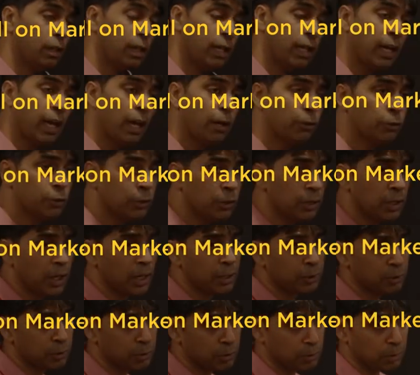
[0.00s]
allows you
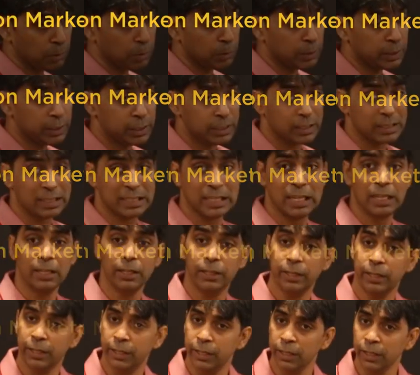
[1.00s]
not to only just sell
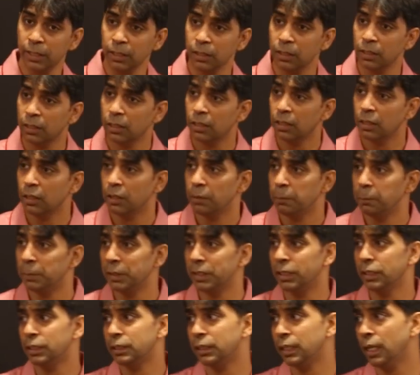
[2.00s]
in India,
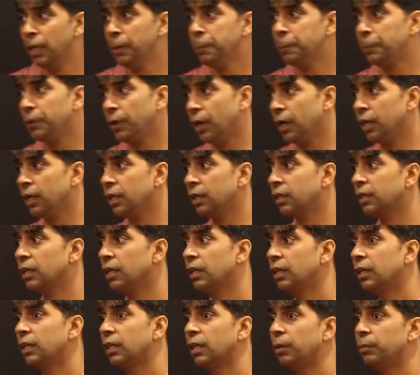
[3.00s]
but the same product
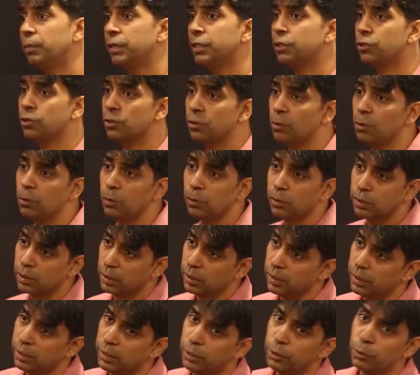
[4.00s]
can be sold
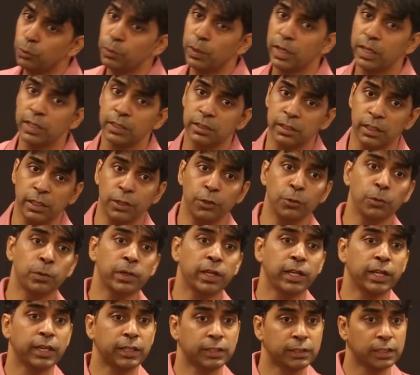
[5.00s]
in the US, in
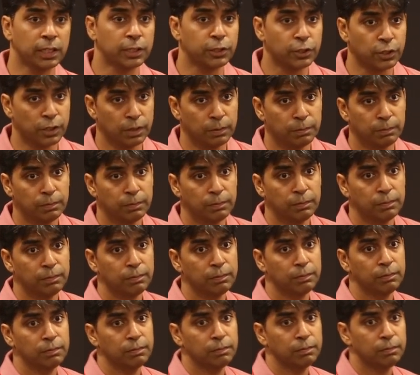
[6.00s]
UK, et cetera.
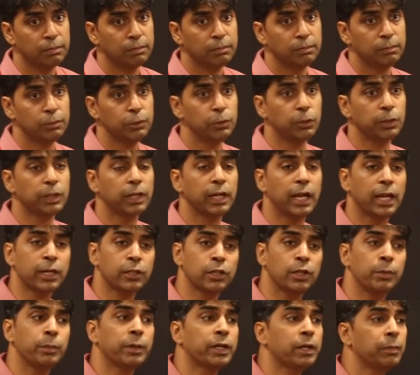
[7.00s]
You can
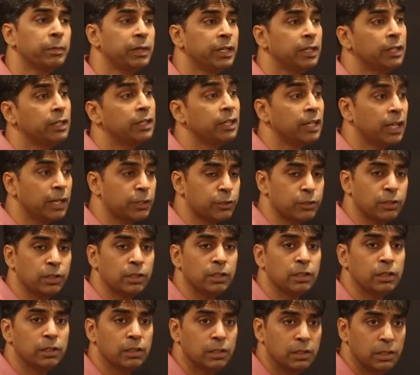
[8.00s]
actually become an
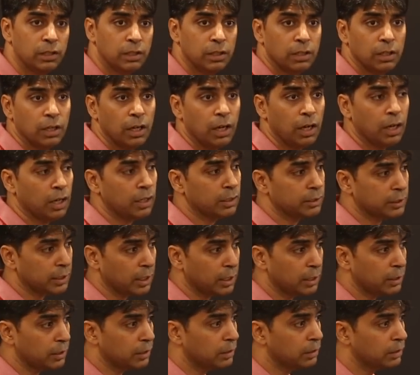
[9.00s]
international
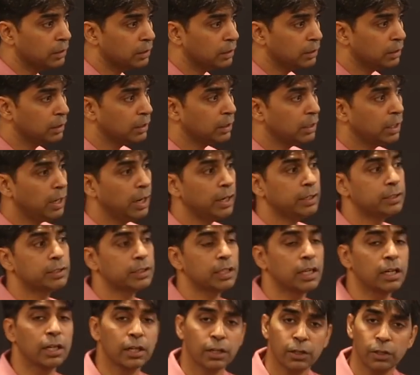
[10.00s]
seller and
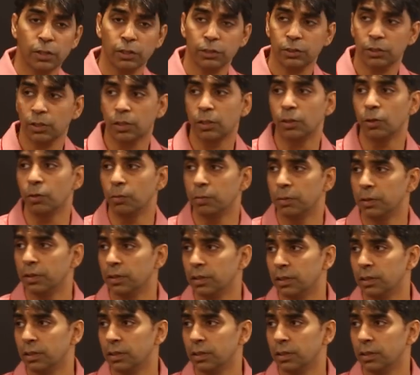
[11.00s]
sell across the globe.